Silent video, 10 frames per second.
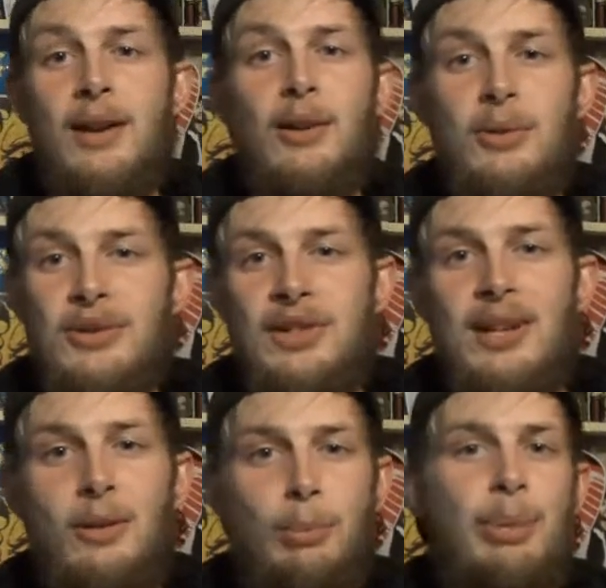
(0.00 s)
go to a
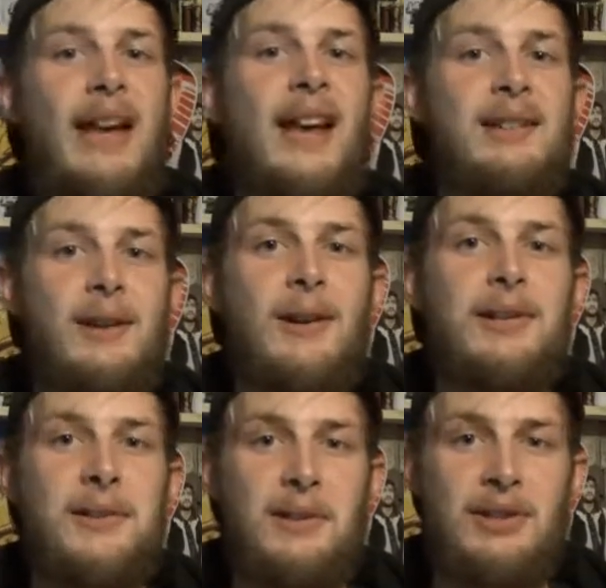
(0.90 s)
single bad
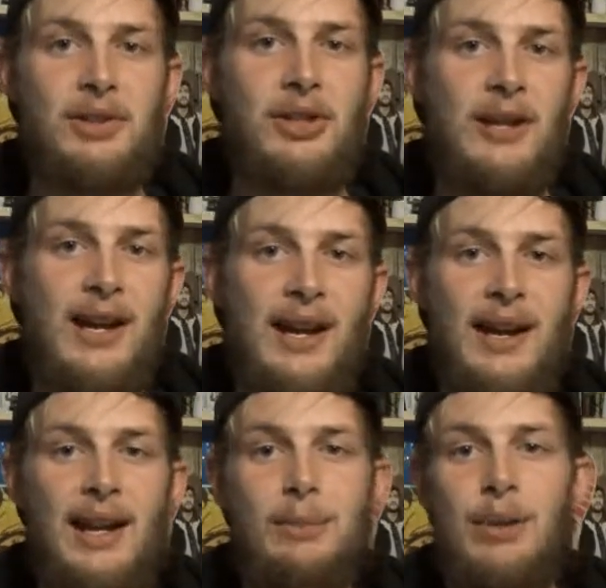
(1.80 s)
concert this year. I
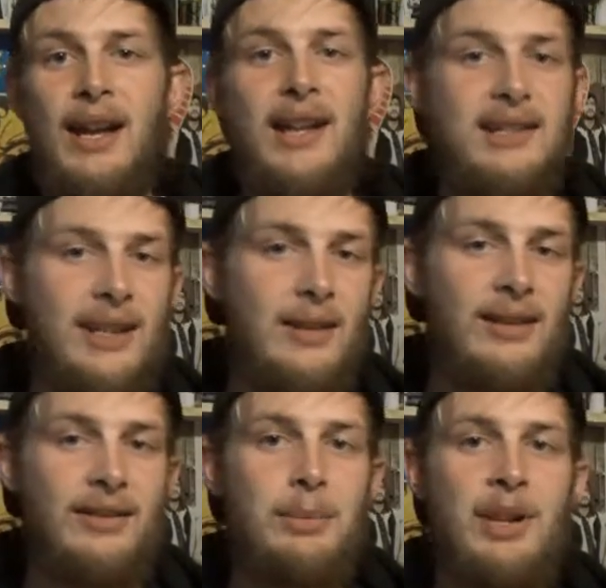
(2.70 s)
had a blast at
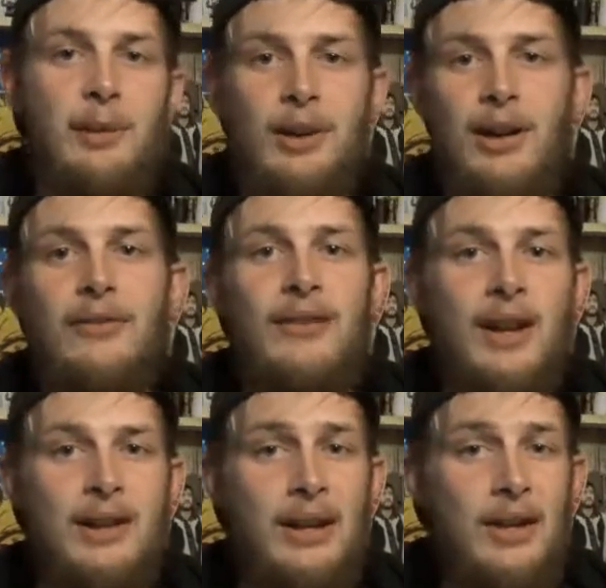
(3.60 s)
all of them. They were all
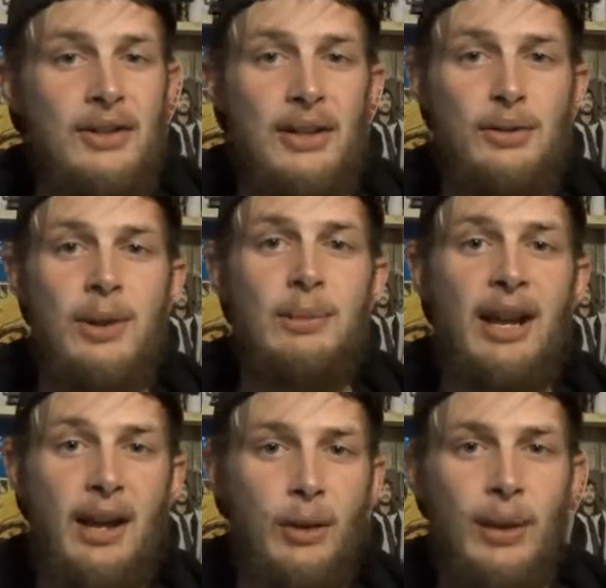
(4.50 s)
fun. So I just want to
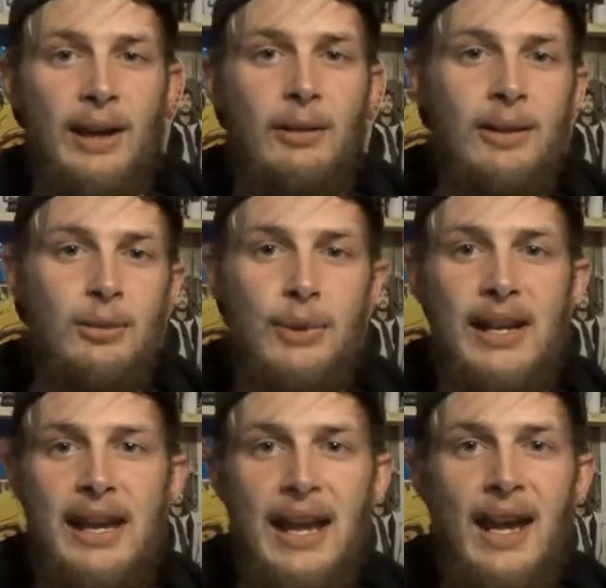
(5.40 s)
make a quick little
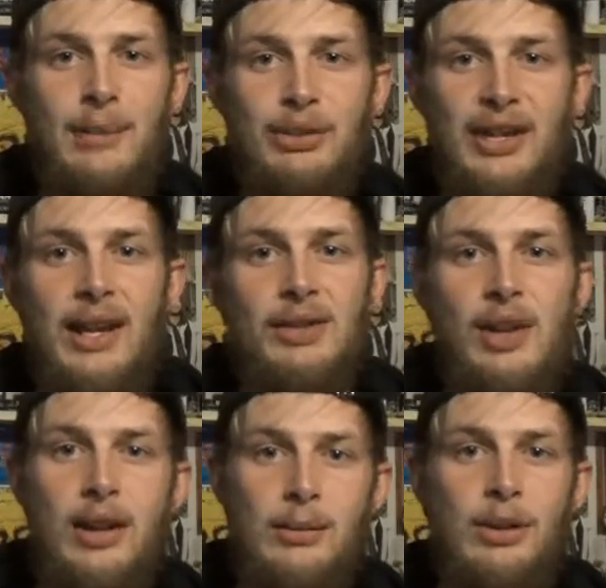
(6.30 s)
recap slash
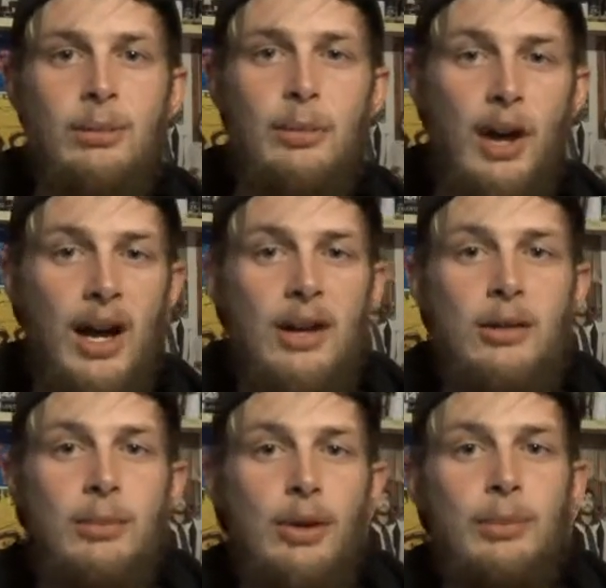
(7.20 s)

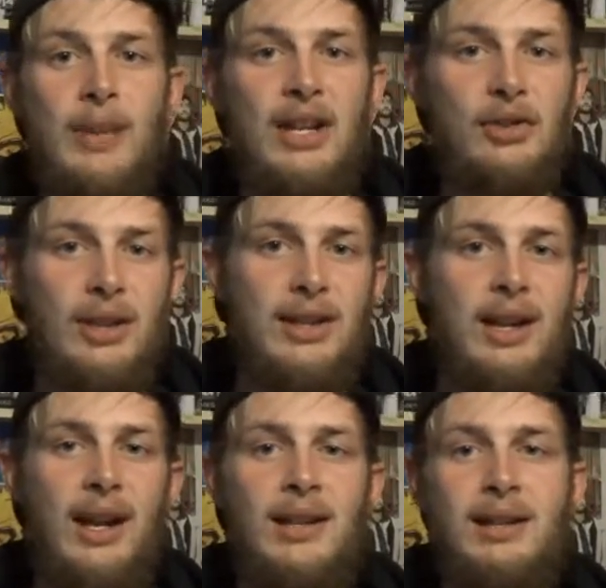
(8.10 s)
honorable mention
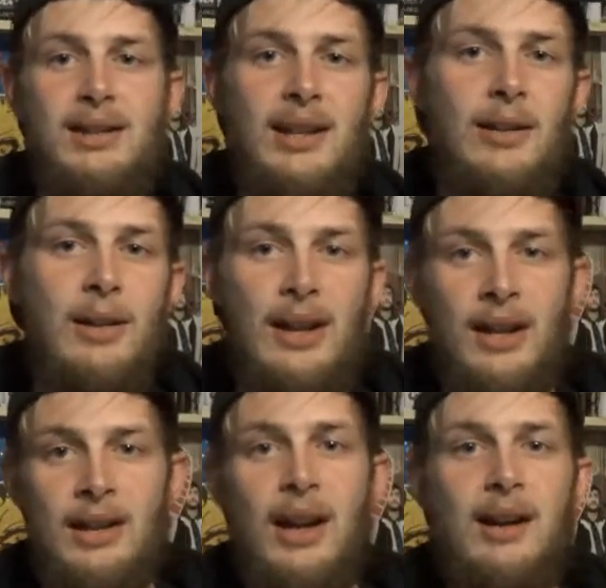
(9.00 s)
kind of deal,
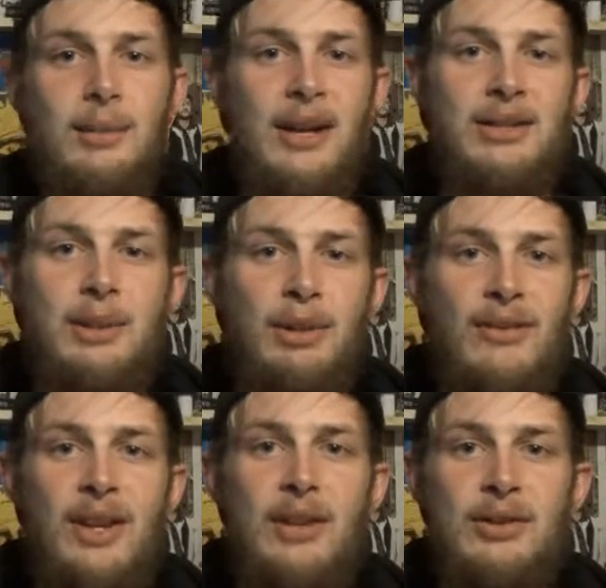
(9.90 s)
talking about some of
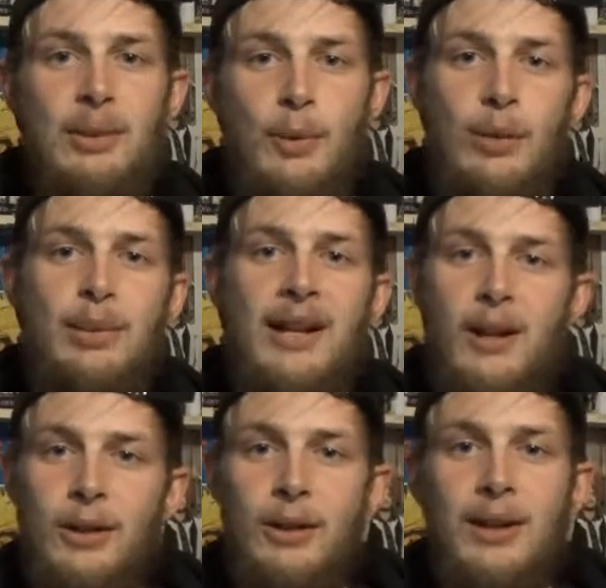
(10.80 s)
the videos that won't be
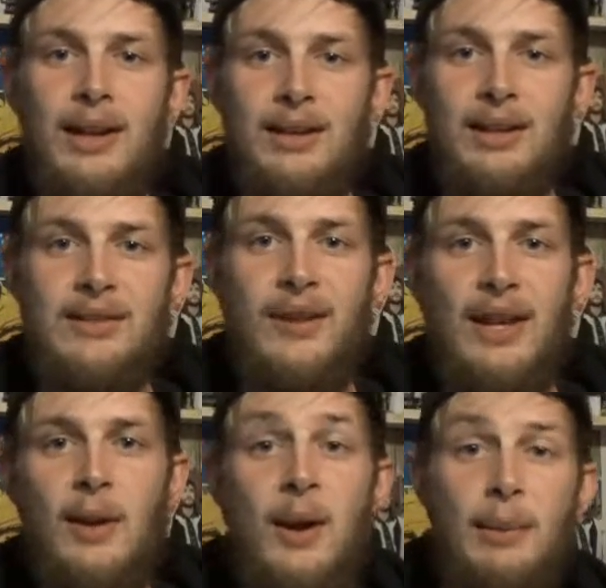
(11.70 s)
included in this
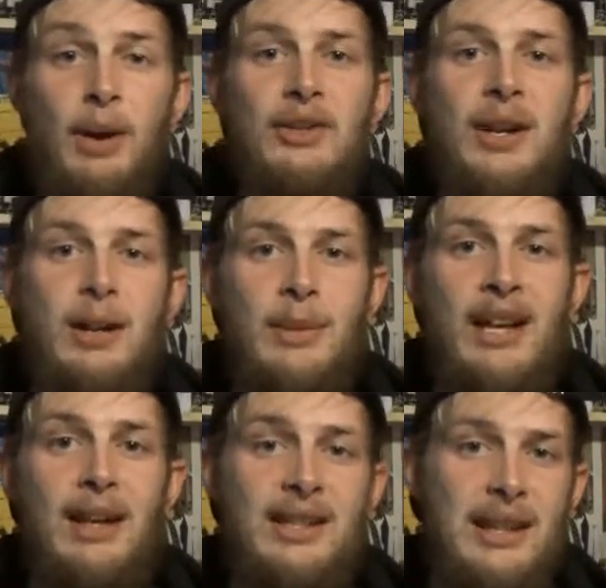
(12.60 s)
video. I'm also going to
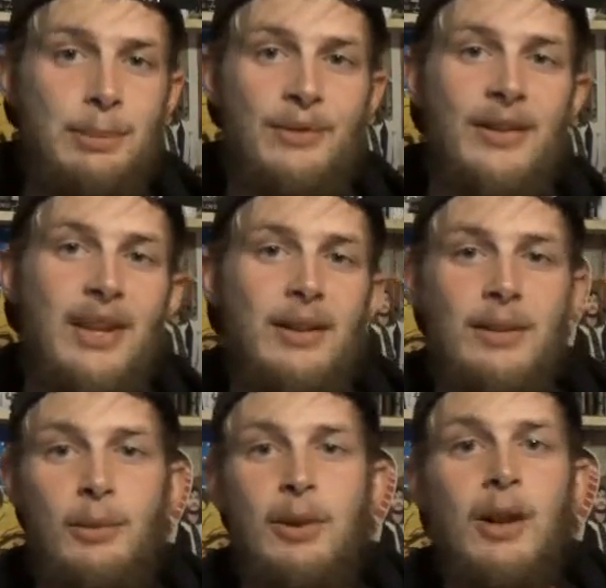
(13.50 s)
make a separate video
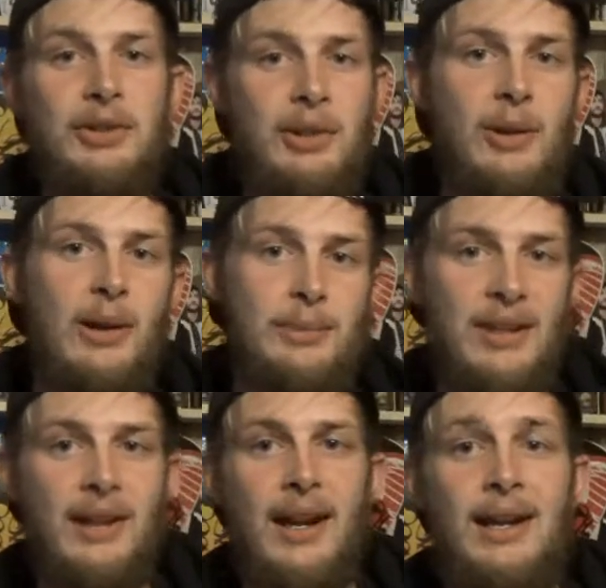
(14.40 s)
that will also go up
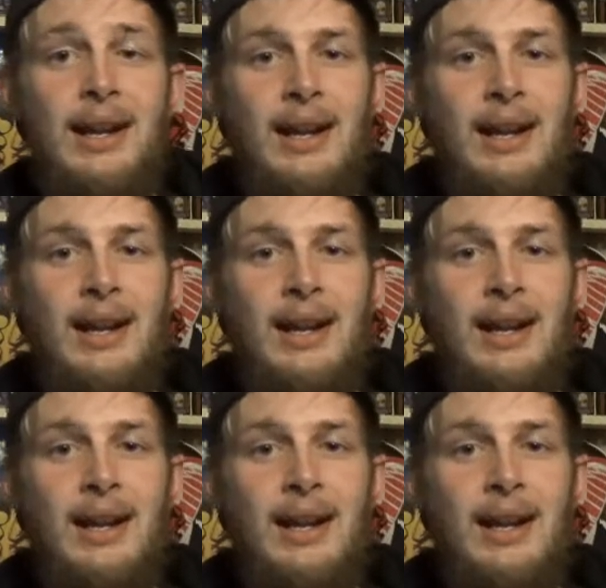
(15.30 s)
tonight